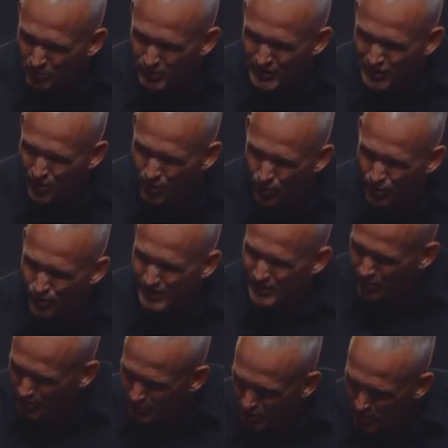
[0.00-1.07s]
bringing the word in
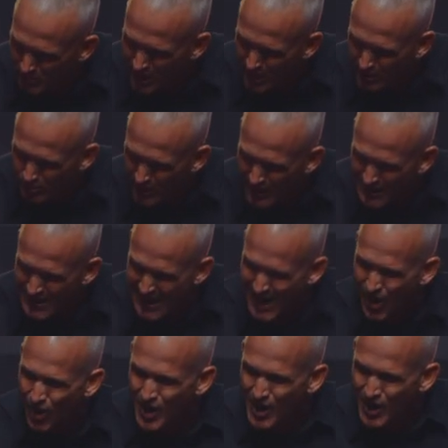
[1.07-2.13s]
North Omaha right now